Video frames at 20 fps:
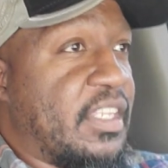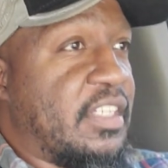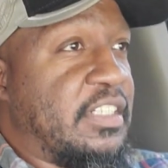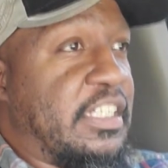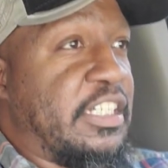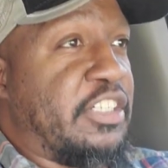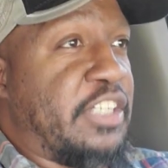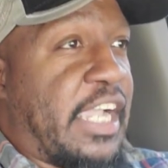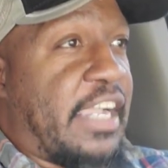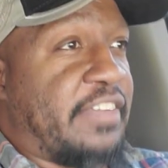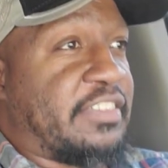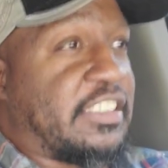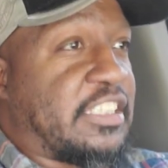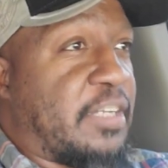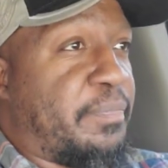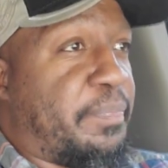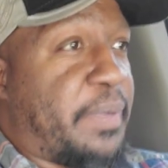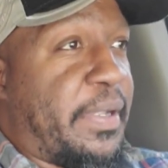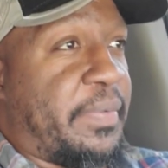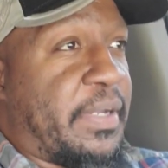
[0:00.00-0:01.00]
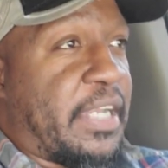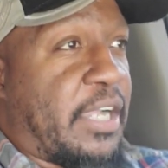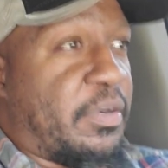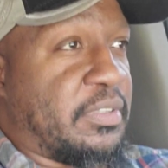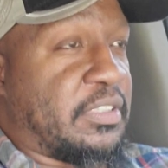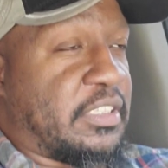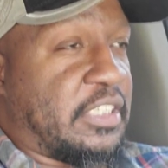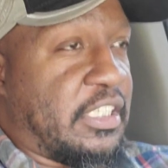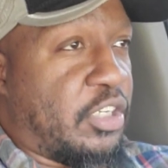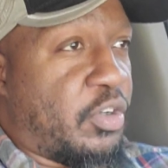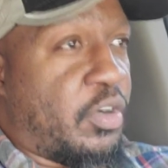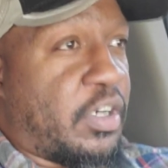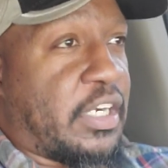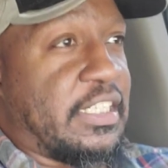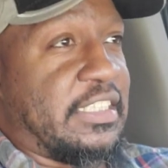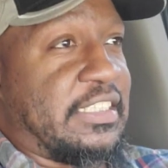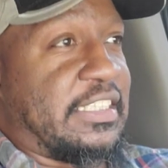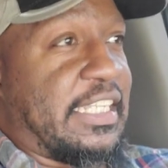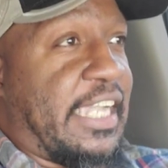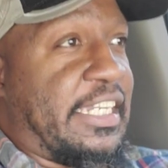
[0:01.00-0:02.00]
Then you have some people that was in the
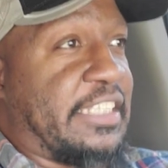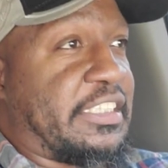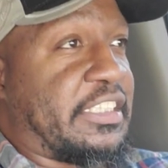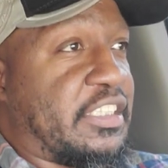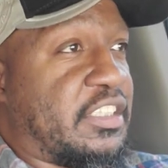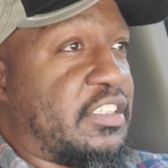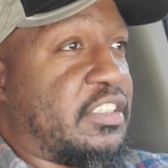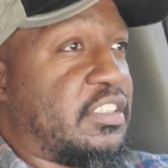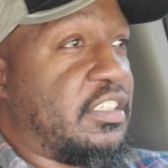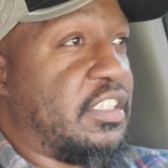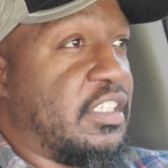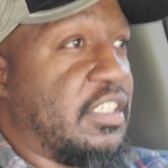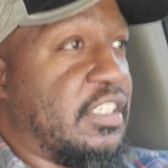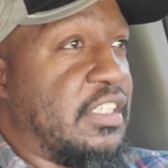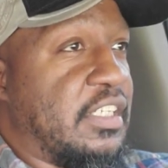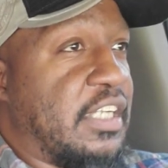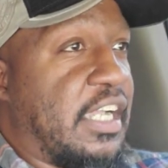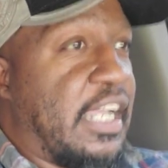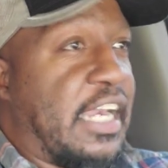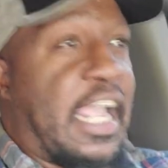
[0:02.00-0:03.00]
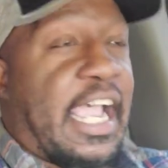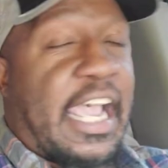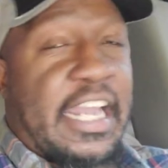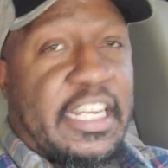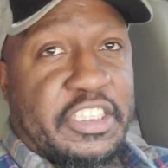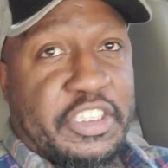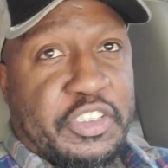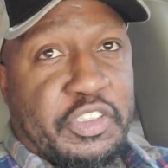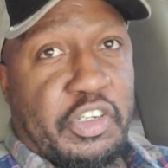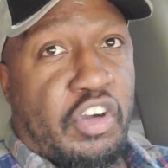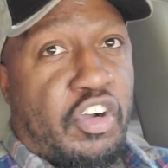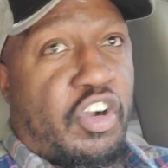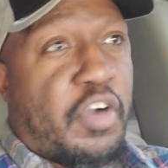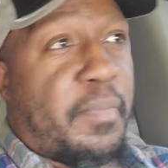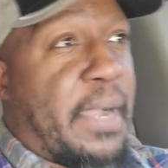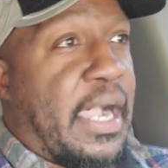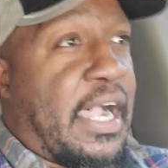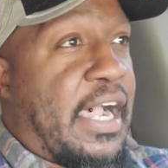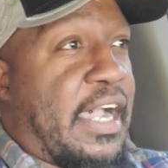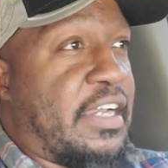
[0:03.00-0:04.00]
organization and they had a strong
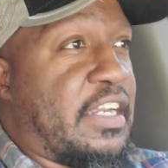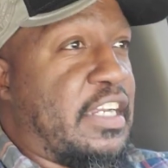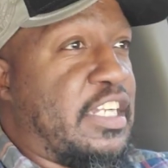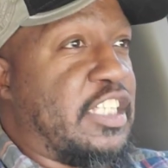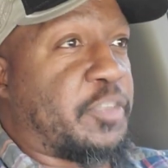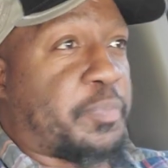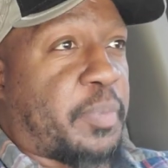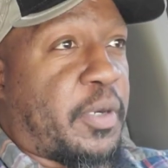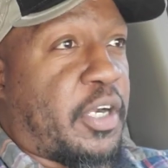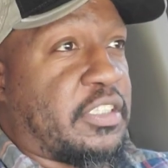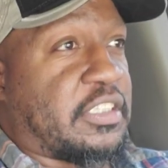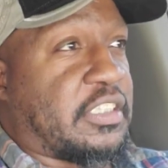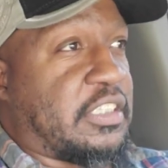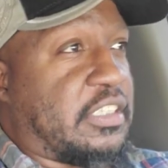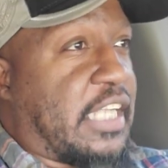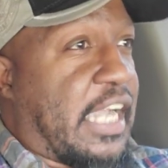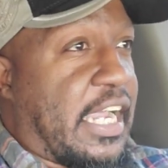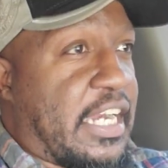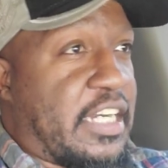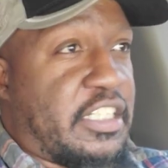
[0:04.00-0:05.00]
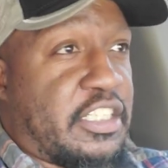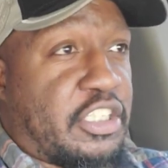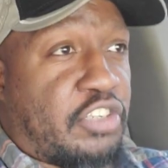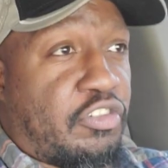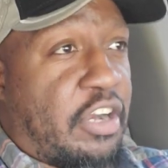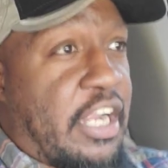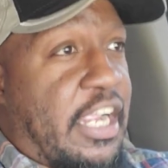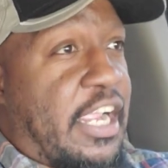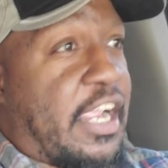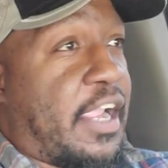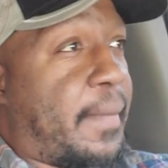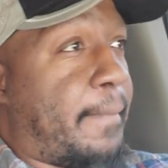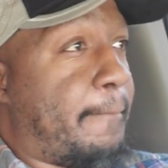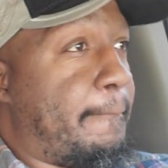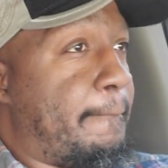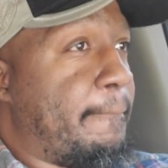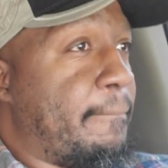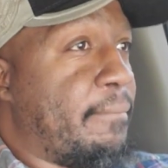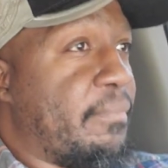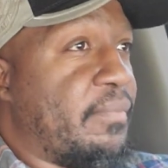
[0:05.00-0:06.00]
mind, and this person got a degree,
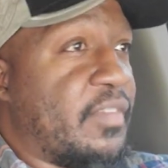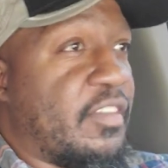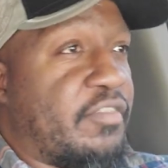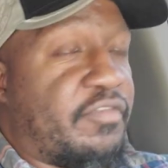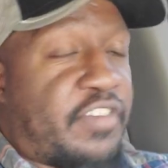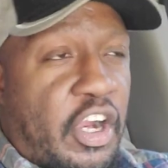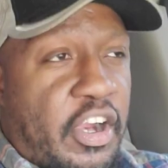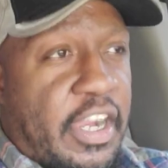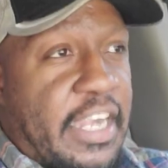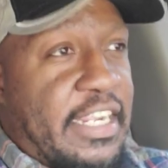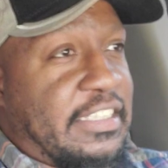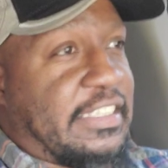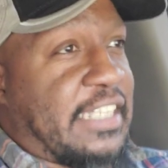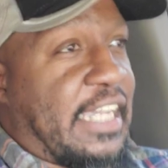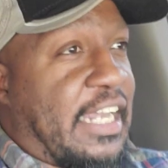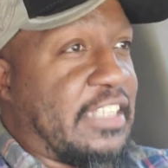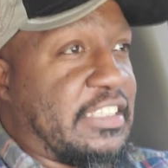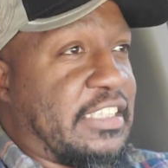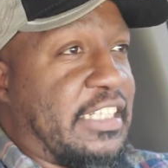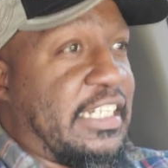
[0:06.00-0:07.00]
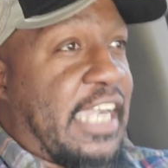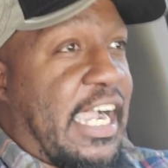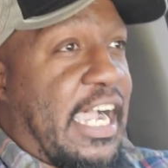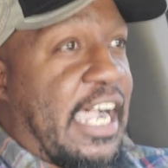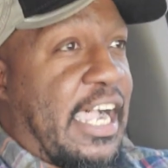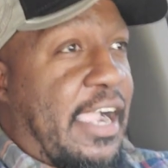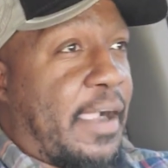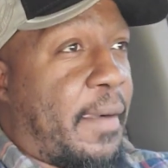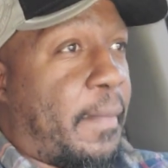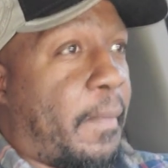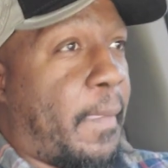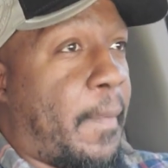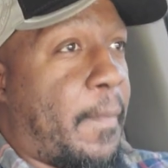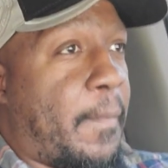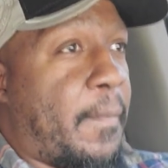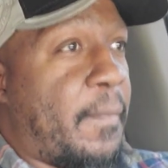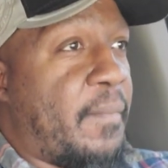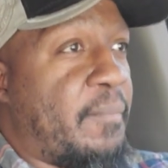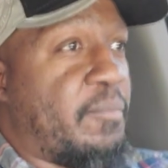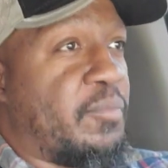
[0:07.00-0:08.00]
very intelligent guy,
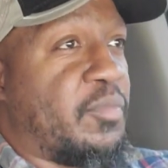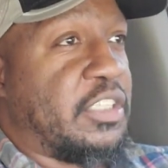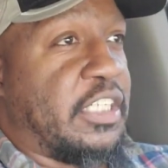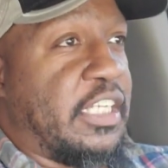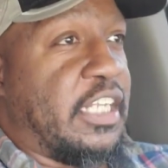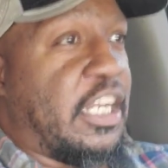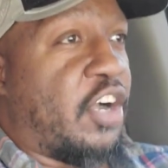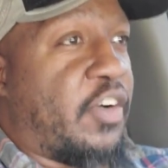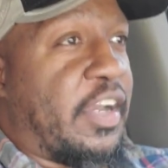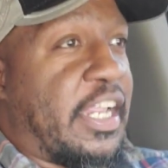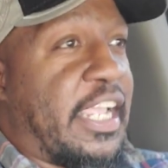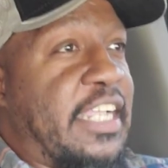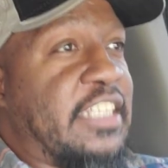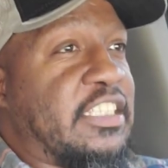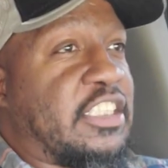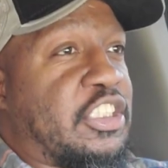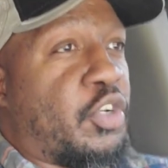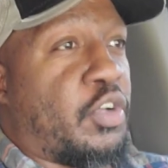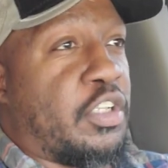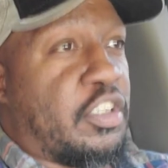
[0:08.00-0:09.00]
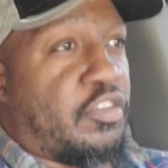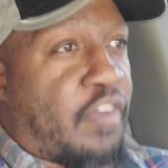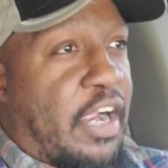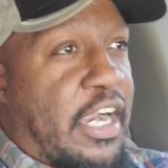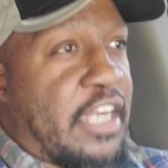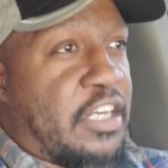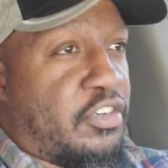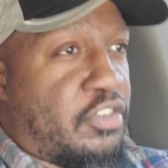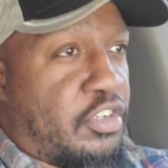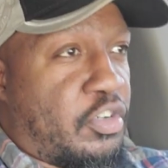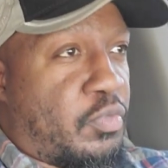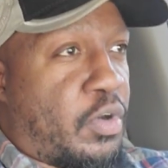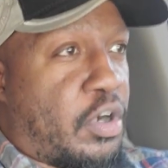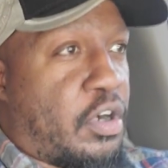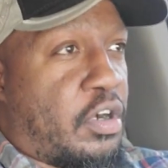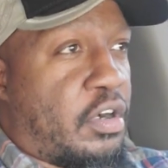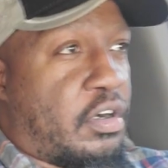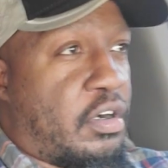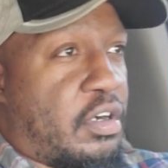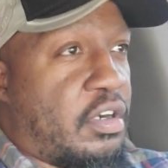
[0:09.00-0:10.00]
you know, and he saw the writing on the
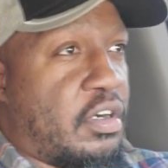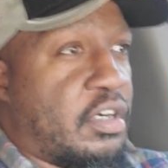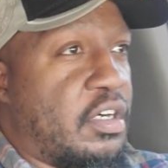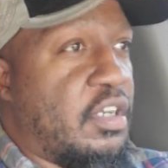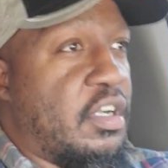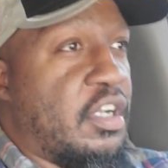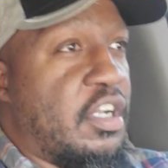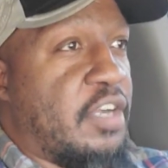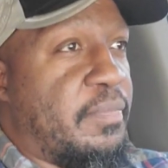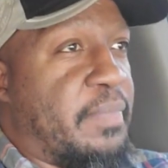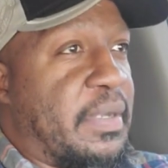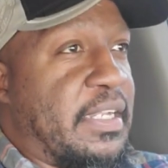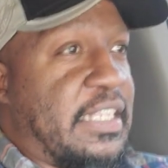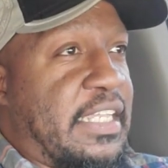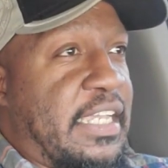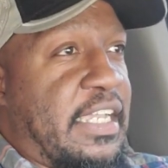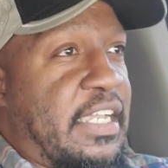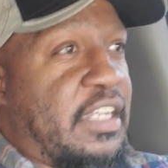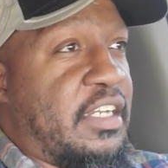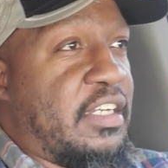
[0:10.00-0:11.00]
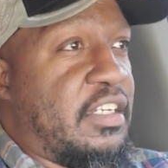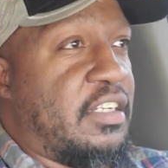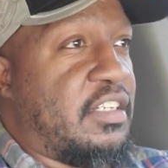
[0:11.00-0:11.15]
wall, but then,